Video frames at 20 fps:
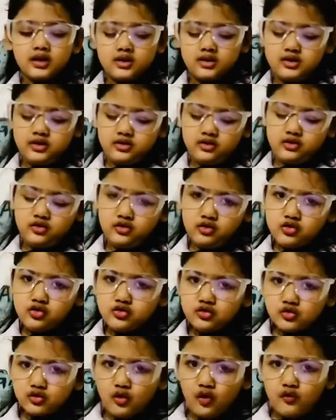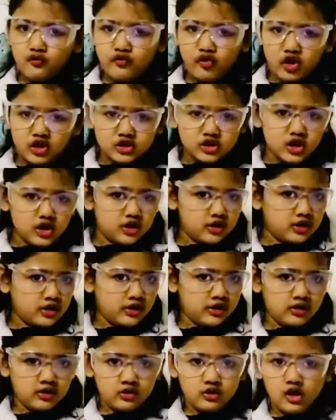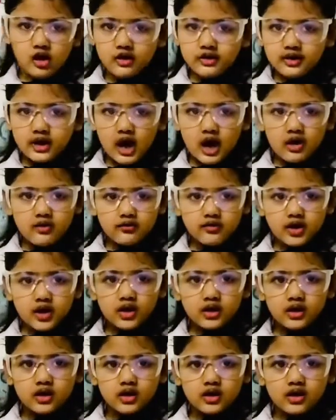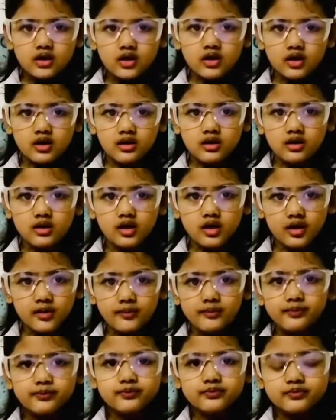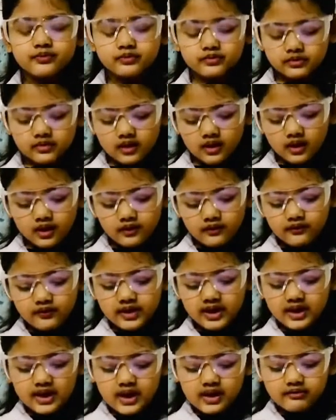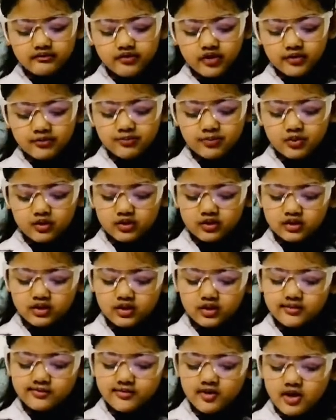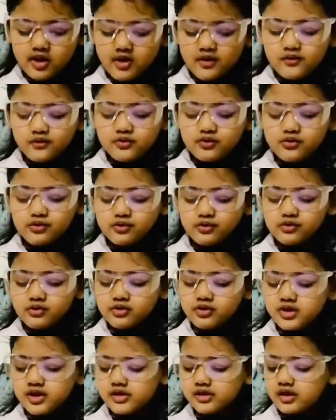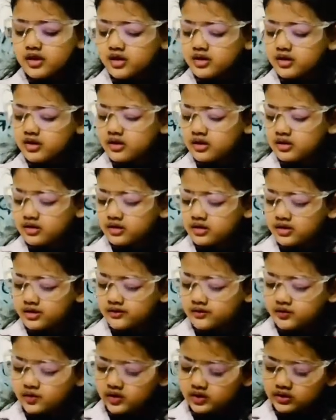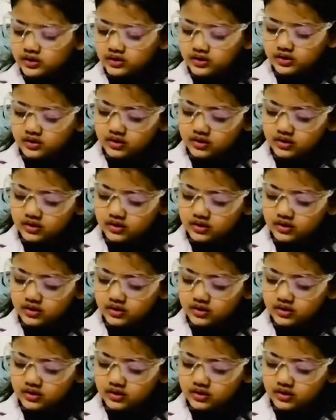Do you know water does not have any color? Whenever we put some fluorescent color in the water,